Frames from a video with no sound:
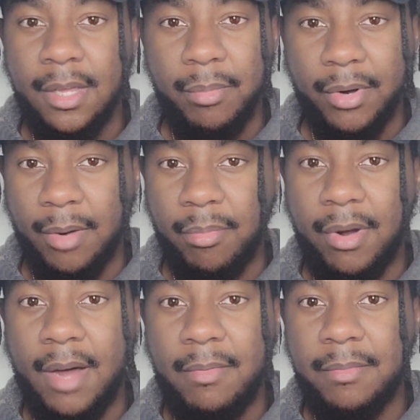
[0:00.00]
But our
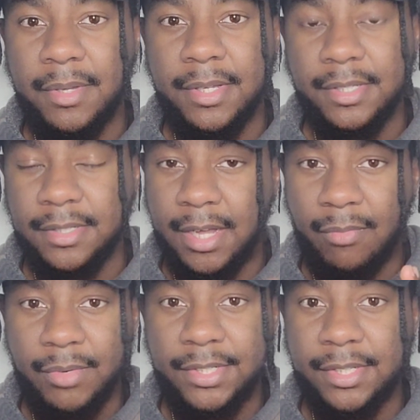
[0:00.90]
problem is
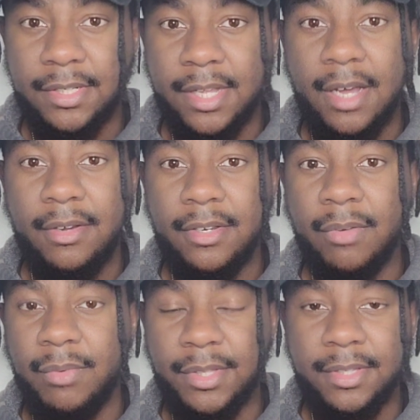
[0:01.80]
that we sit down here
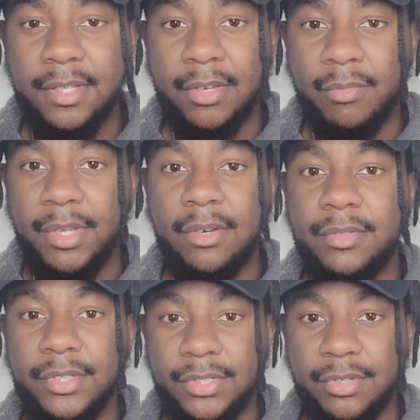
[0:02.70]
and we think that we
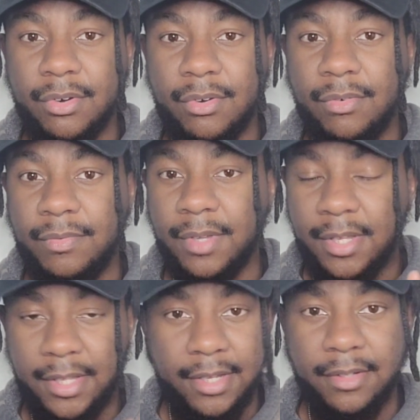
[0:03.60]
don't deserve
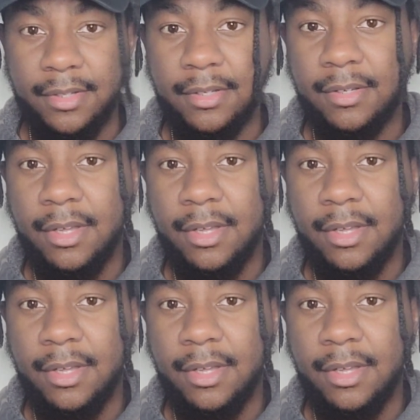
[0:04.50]
healing.